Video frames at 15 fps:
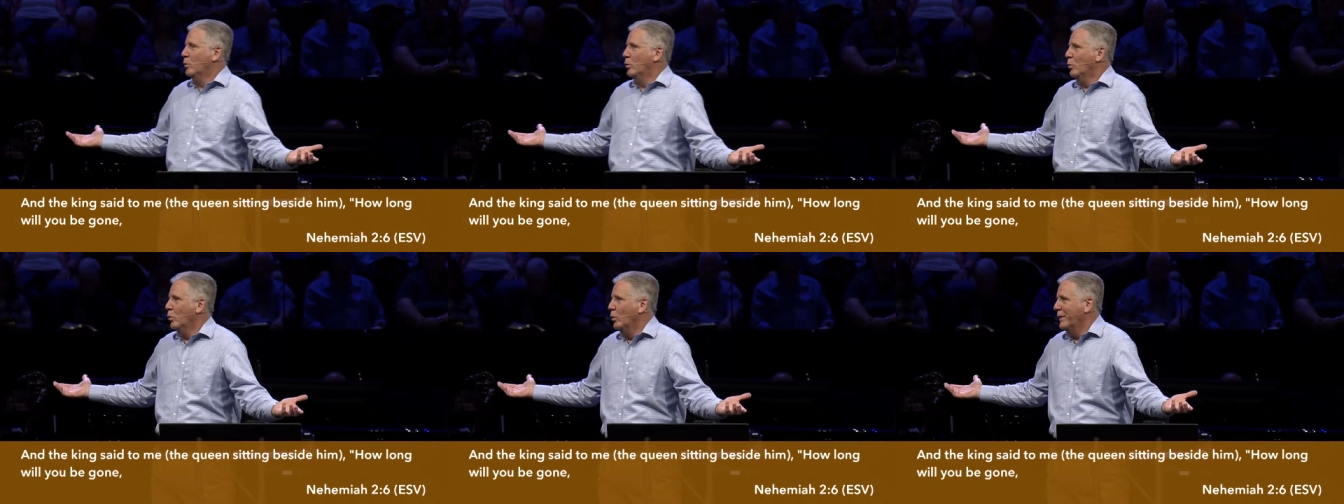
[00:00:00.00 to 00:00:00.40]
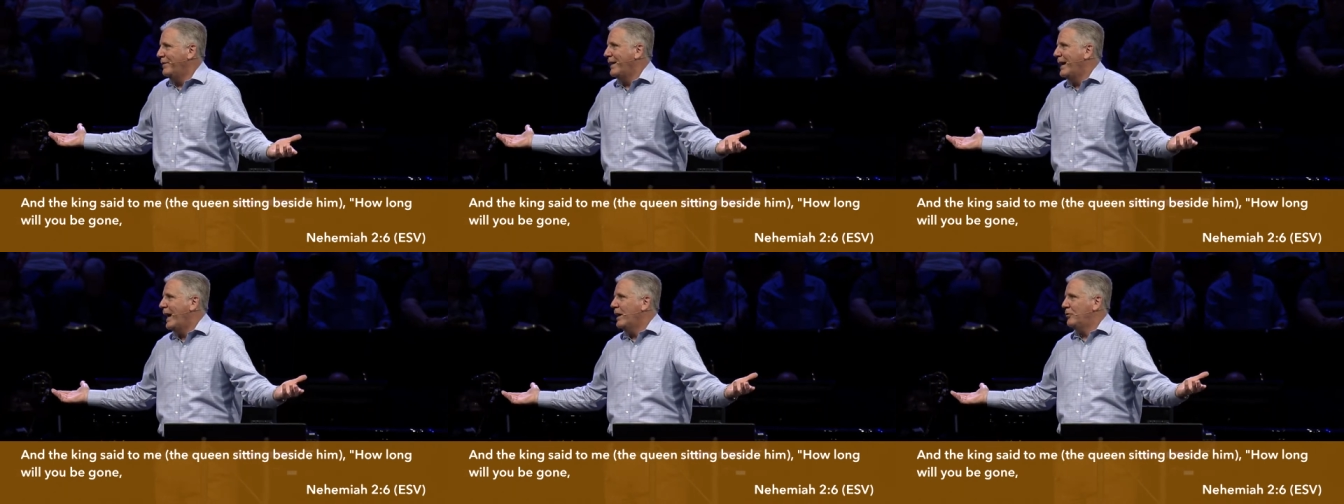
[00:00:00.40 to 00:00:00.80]
what
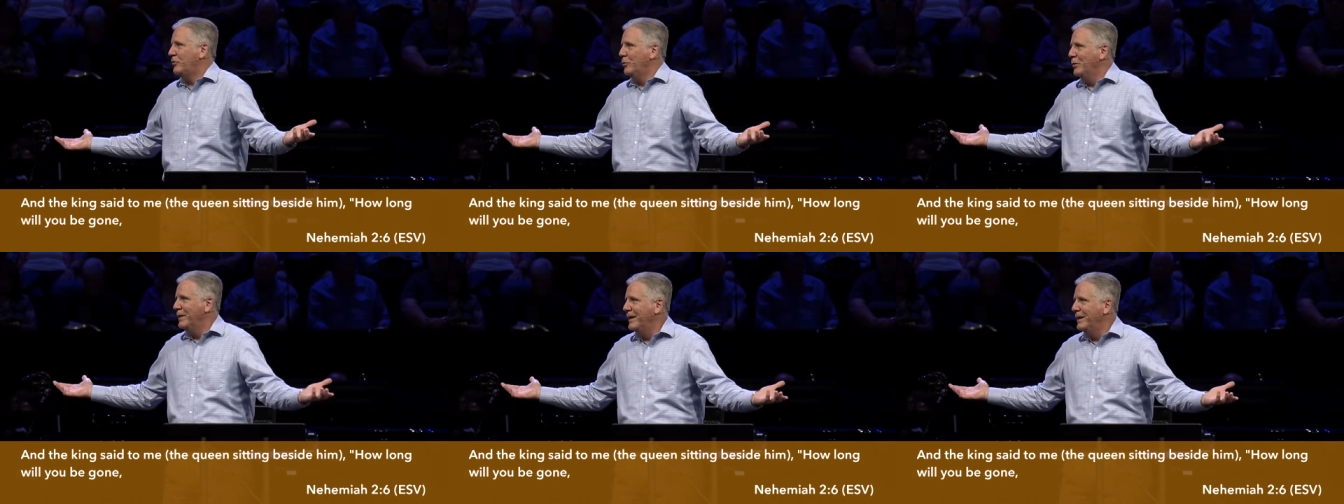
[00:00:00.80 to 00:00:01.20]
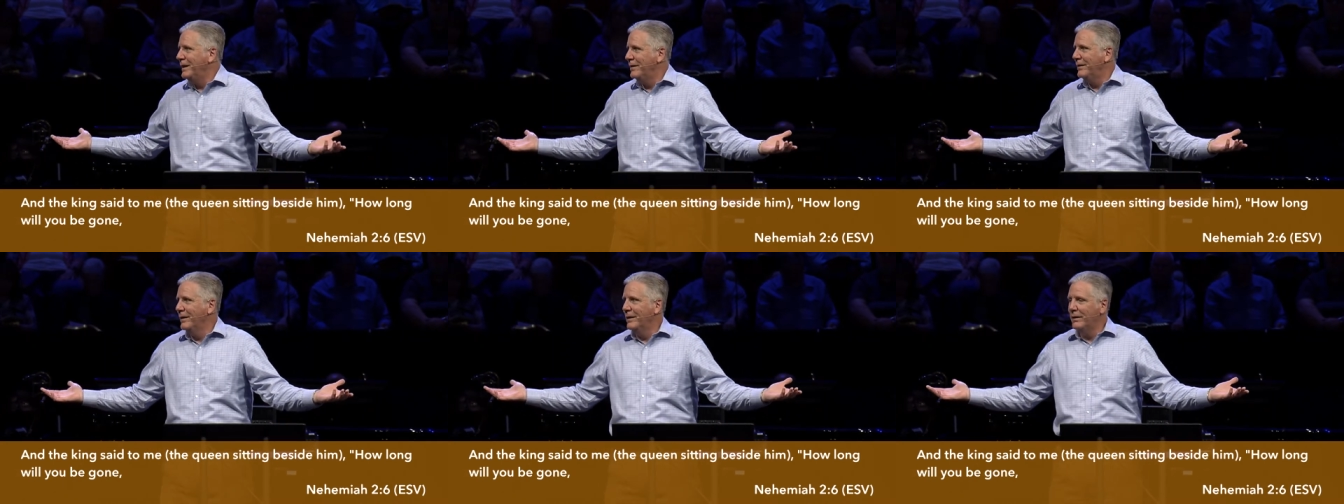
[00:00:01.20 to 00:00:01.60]
that has to do with
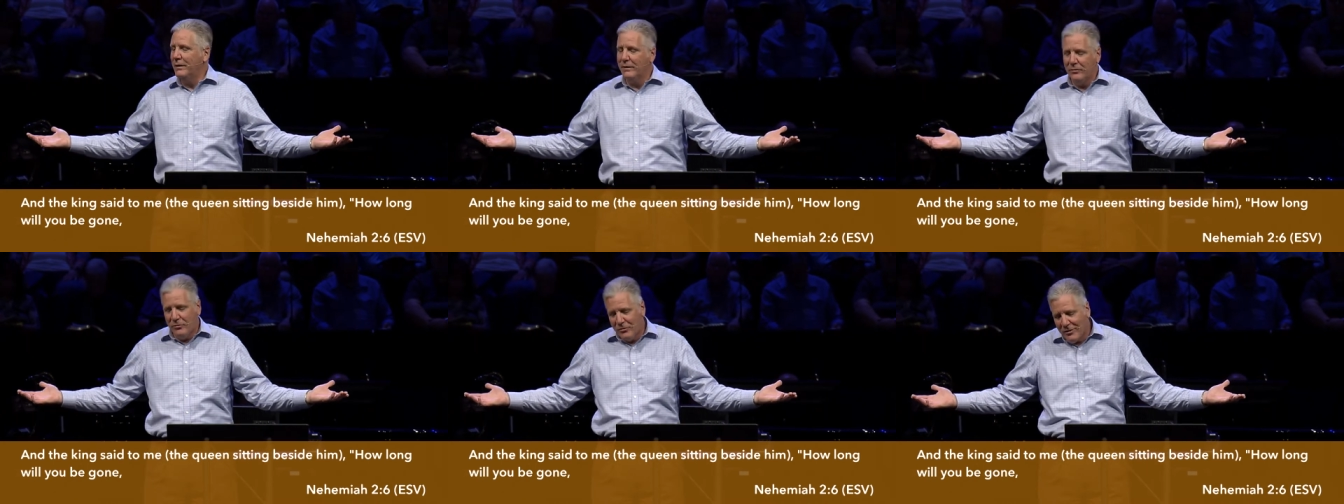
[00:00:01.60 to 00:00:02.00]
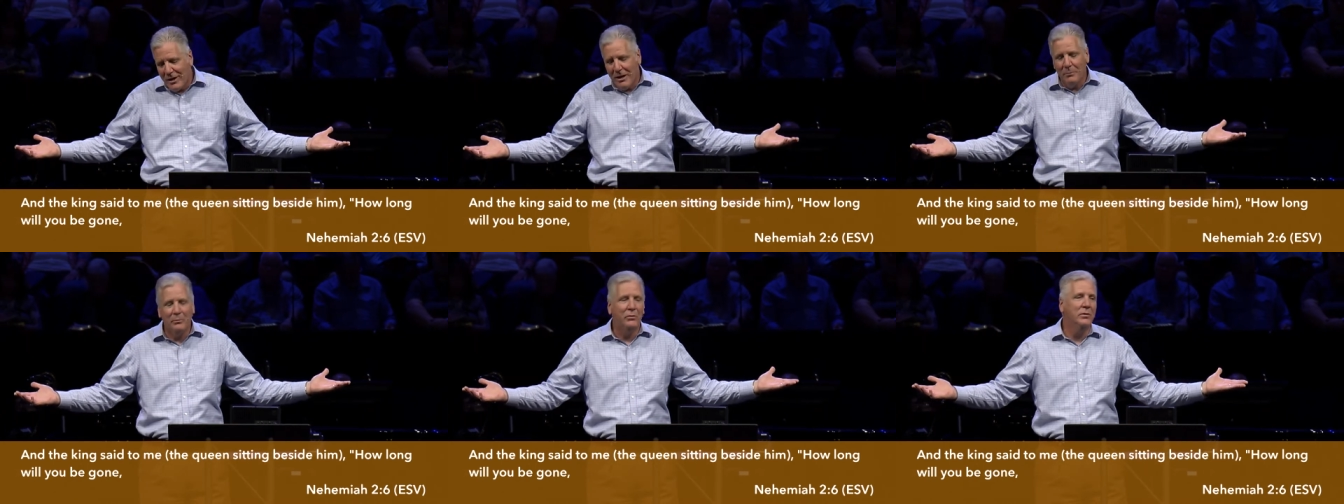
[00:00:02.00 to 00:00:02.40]
anything
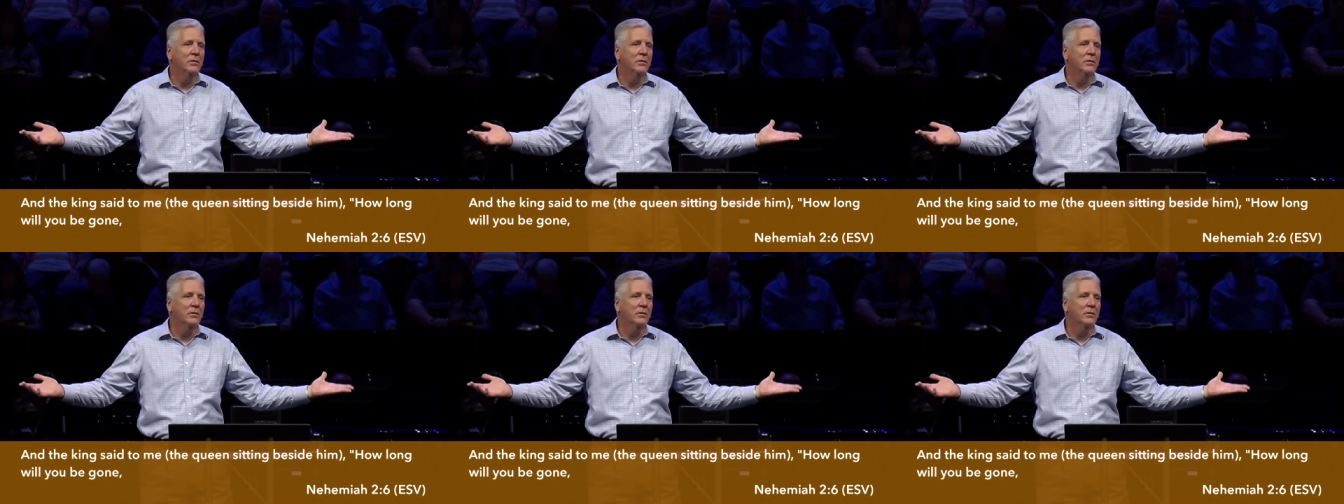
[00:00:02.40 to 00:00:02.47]
except